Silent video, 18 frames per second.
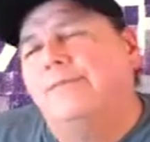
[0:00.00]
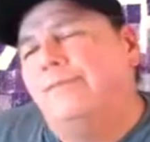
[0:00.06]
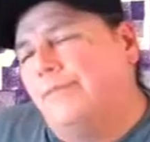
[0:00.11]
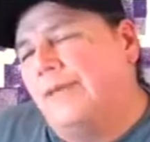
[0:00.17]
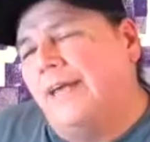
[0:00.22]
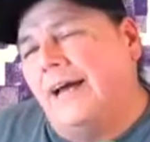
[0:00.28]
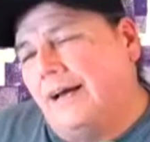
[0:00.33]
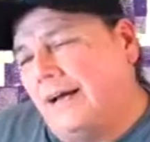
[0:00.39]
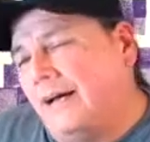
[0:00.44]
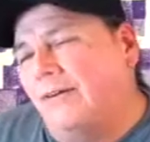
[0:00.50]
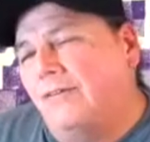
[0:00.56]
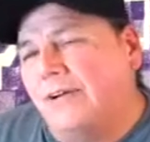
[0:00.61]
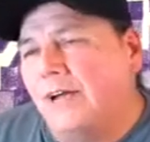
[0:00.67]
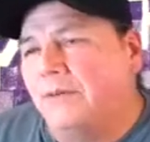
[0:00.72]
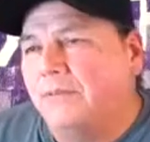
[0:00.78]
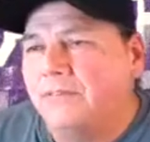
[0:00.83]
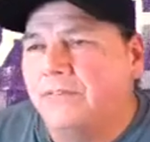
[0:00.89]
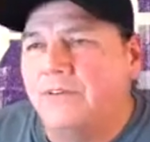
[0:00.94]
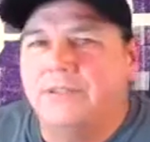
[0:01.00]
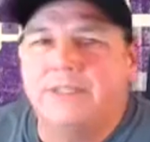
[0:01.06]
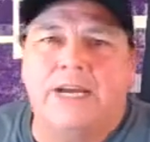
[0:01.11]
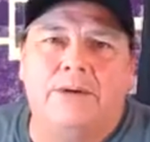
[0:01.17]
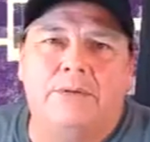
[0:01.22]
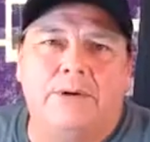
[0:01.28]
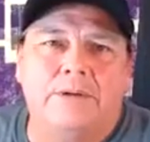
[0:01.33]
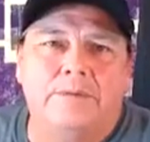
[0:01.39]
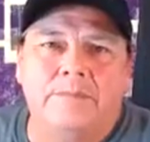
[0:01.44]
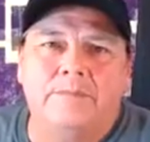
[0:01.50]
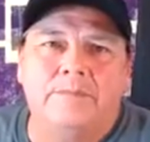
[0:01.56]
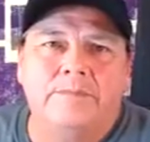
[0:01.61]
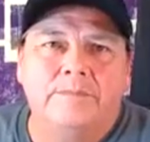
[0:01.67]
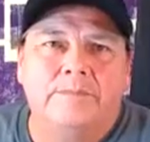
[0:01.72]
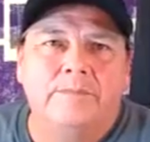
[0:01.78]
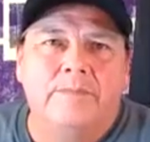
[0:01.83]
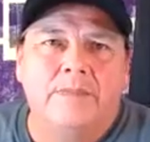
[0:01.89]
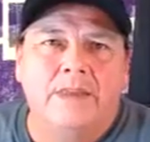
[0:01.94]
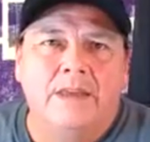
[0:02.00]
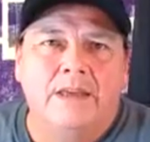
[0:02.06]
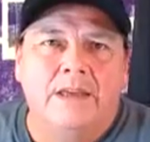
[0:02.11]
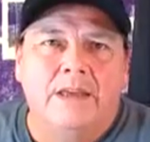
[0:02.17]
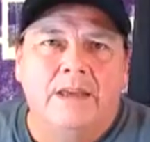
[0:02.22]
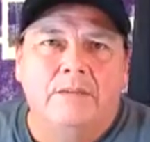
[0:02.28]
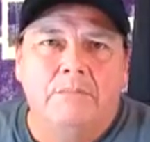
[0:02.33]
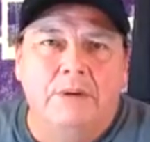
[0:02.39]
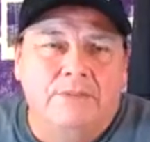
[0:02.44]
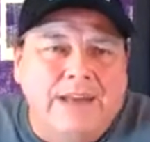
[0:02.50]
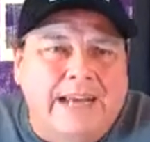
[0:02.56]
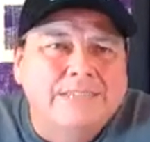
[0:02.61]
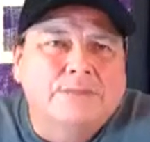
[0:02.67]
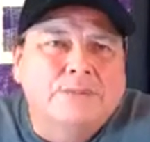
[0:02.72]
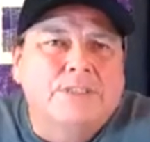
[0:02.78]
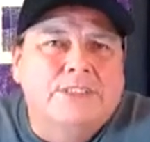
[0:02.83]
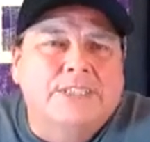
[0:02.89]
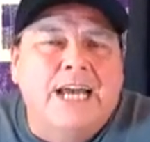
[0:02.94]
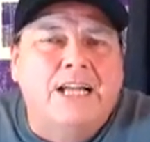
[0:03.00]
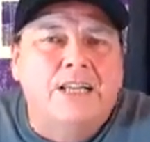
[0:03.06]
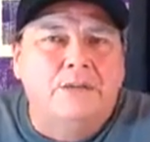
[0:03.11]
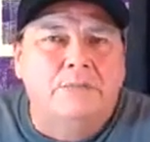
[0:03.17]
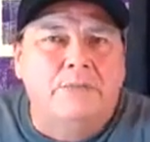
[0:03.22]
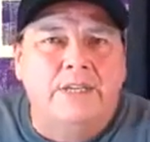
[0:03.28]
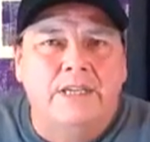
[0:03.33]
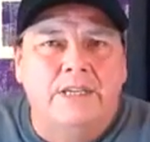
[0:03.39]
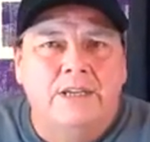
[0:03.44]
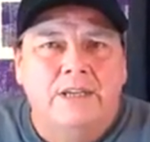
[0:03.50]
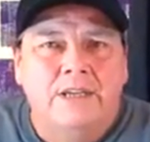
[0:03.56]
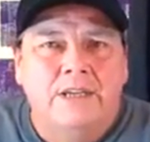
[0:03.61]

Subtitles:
yeah, okay, we've heard that one. But if that's what you're telling me,